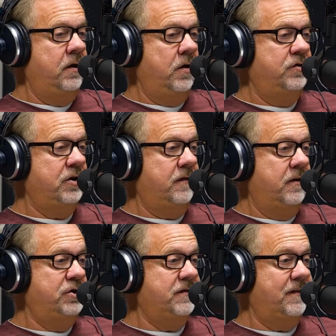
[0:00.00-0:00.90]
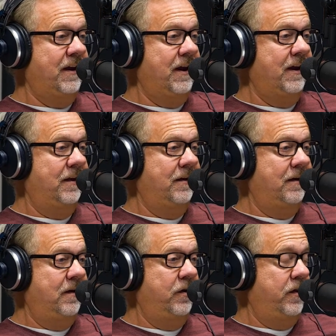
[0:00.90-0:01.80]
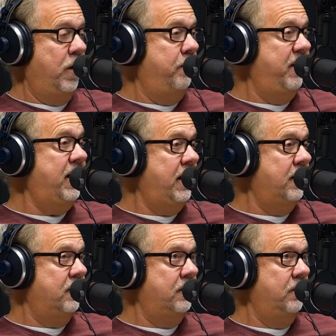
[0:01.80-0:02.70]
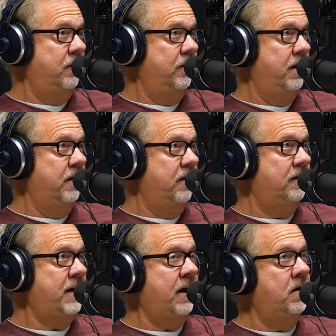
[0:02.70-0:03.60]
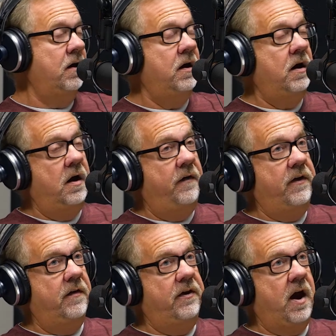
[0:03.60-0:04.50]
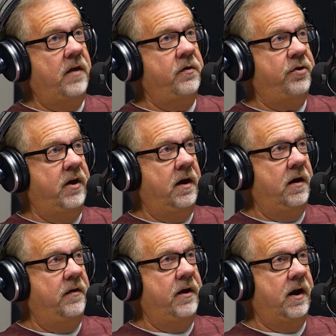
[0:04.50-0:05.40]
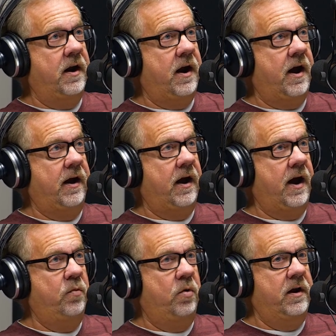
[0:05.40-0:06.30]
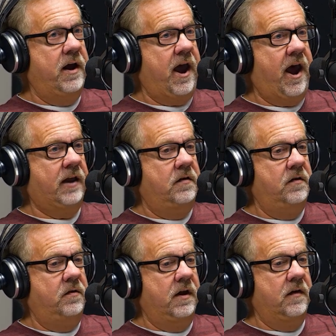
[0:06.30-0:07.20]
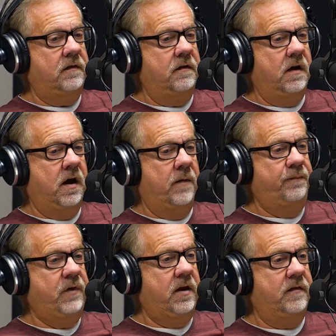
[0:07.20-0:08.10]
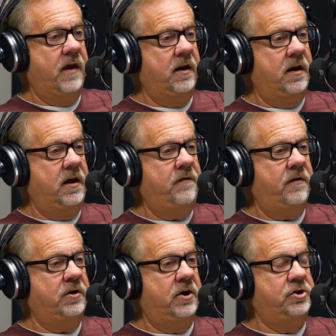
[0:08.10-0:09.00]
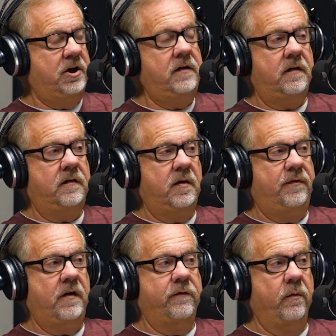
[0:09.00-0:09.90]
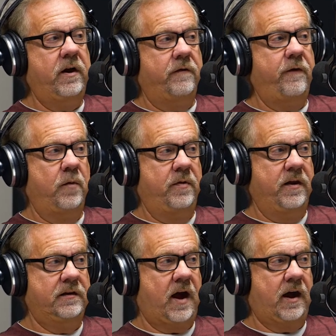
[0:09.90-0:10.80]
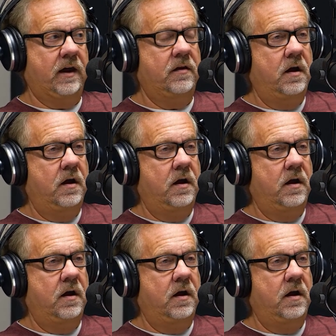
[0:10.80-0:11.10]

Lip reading: just the obedience to the standard. The other thing that I would add to this is that even Jesus himself reaffirmed the tithe,